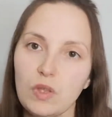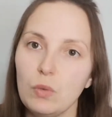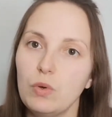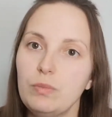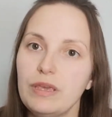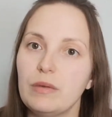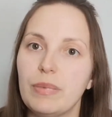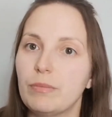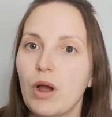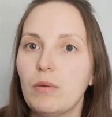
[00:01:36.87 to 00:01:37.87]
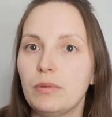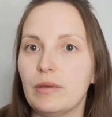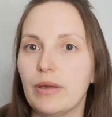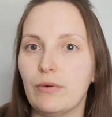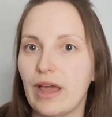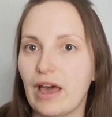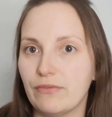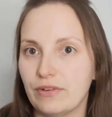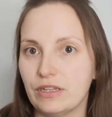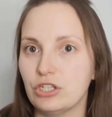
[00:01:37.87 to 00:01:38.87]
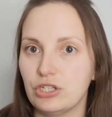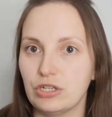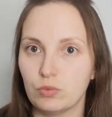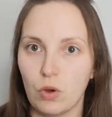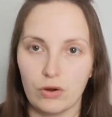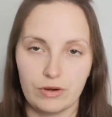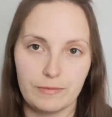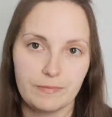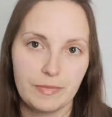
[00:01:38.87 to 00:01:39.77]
will be probably about ½ inch each watering.